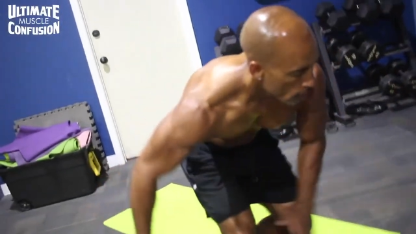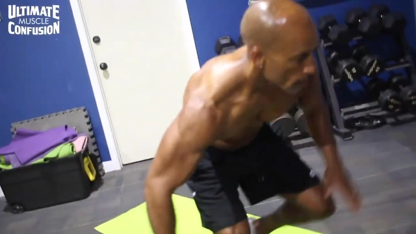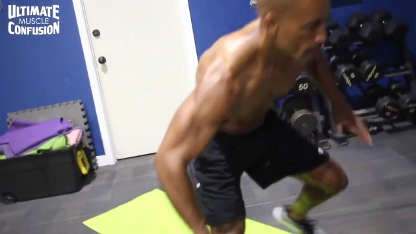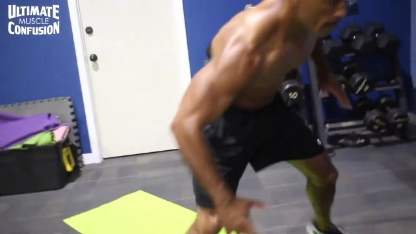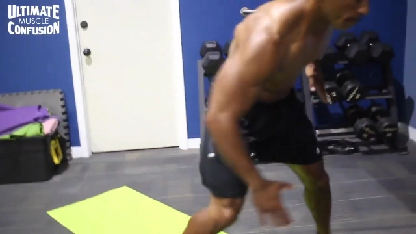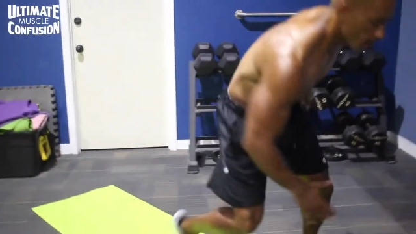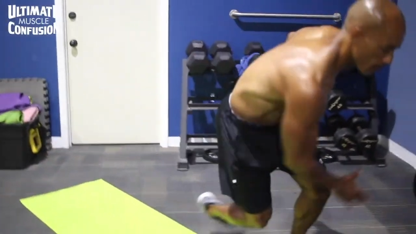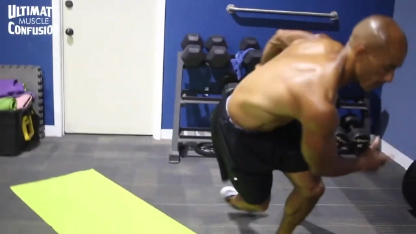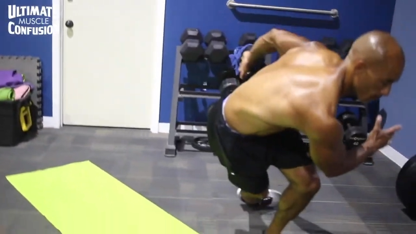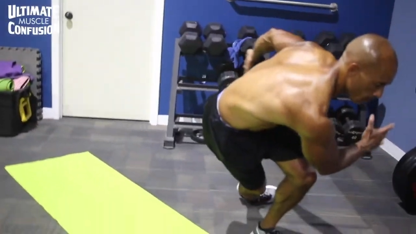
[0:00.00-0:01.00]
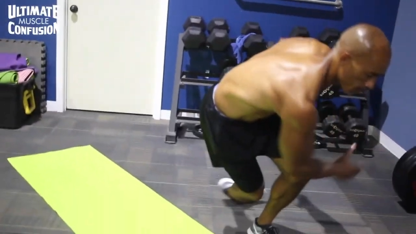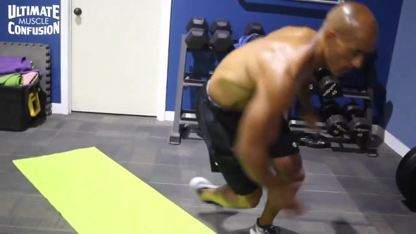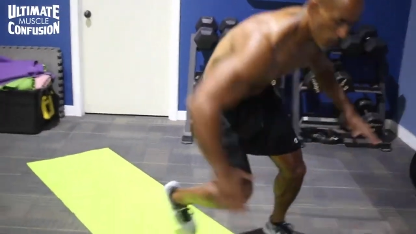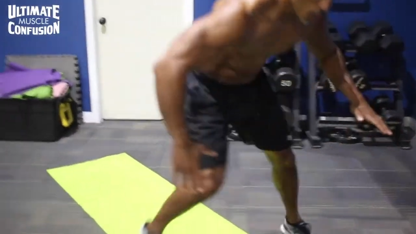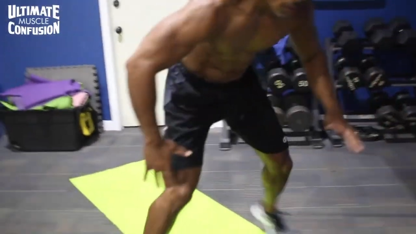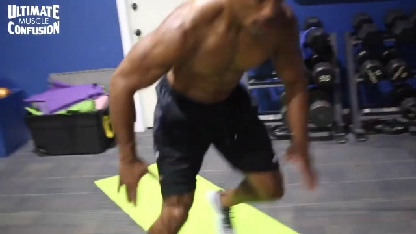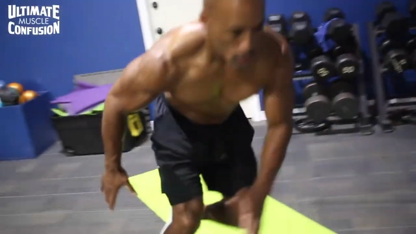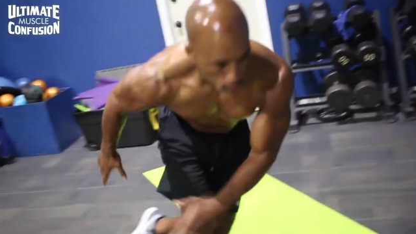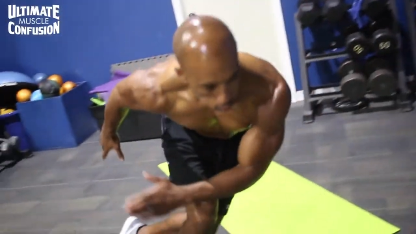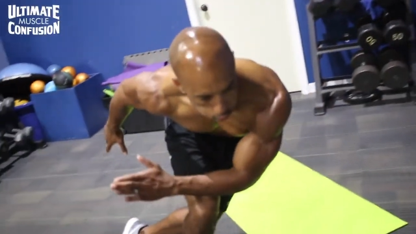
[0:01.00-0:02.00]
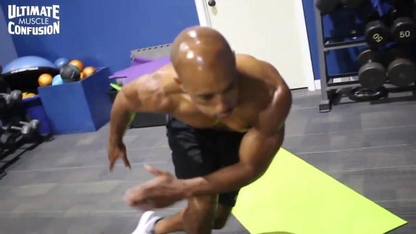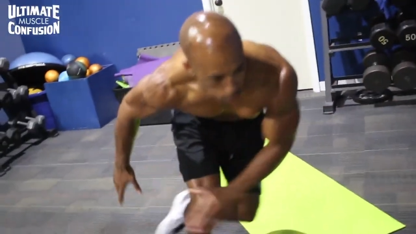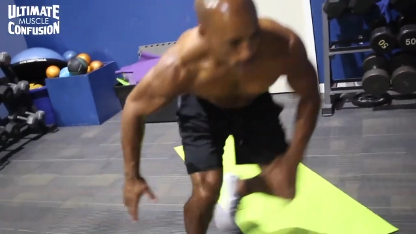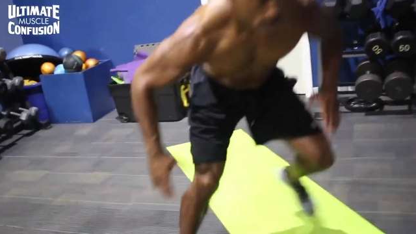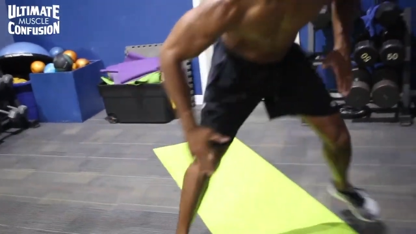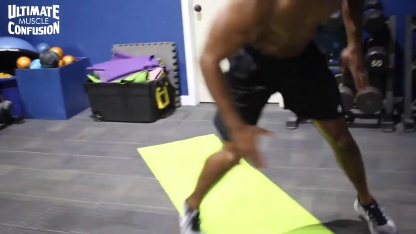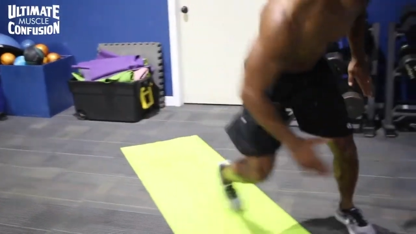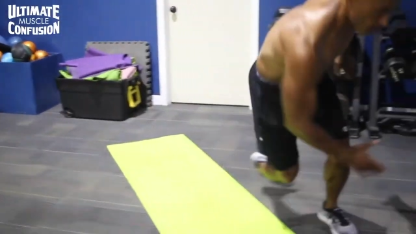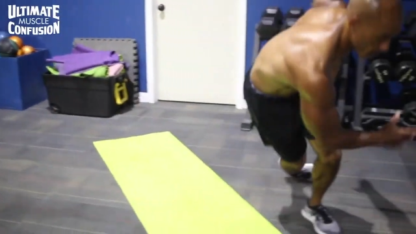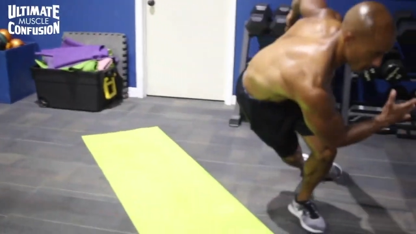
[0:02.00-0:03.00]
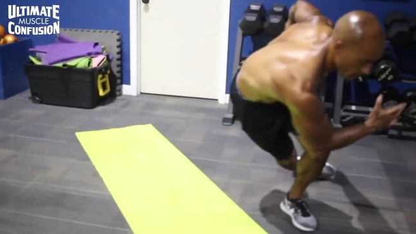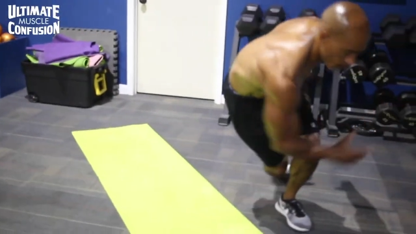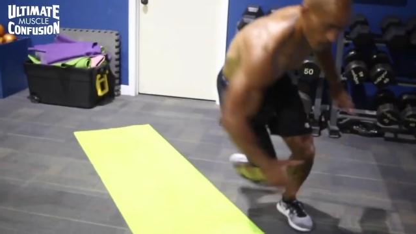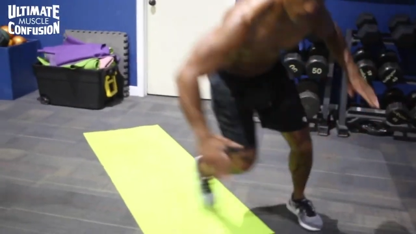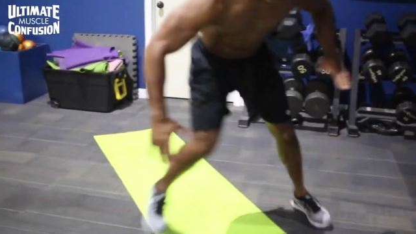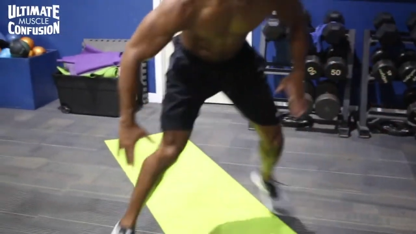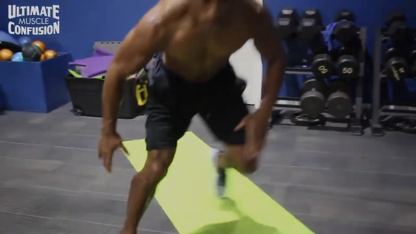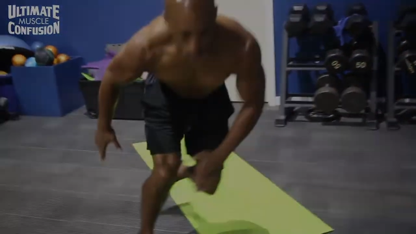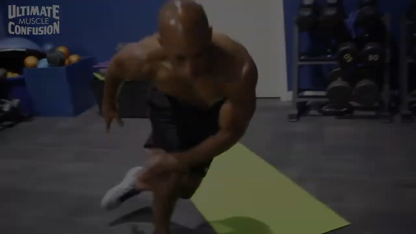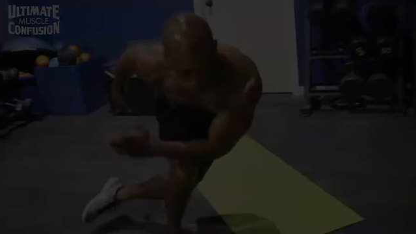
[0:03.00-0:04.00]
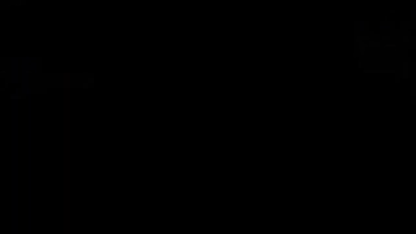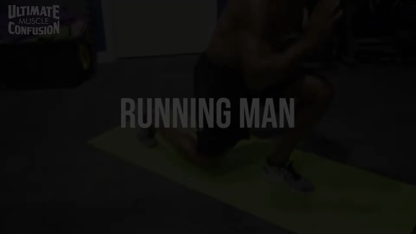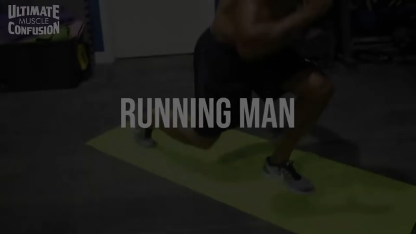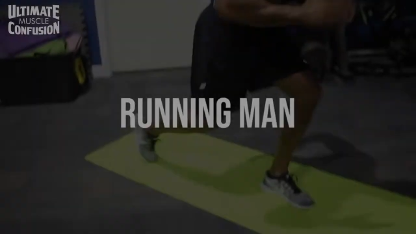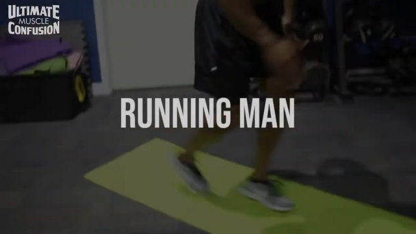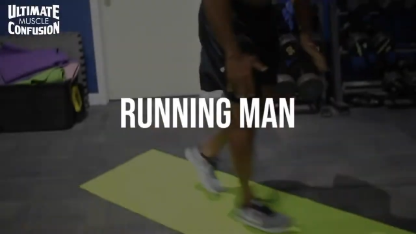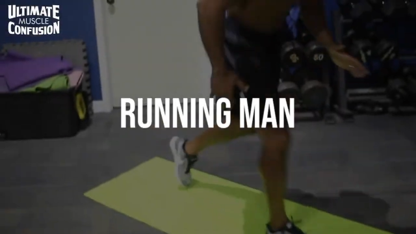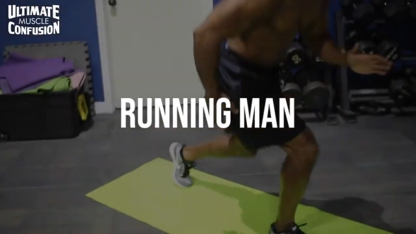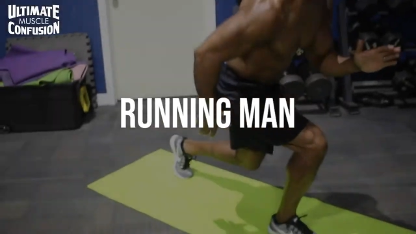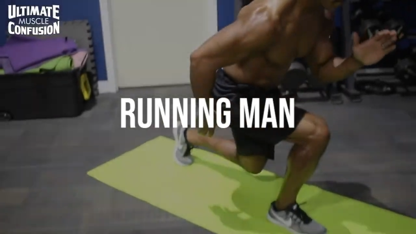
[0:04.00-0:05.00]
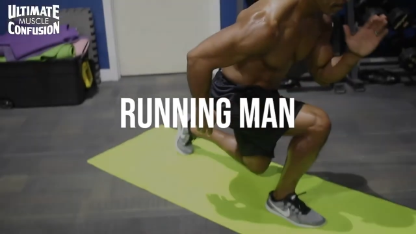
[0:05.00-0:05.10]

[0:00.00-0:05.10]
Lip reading: [unreadable: no face in view]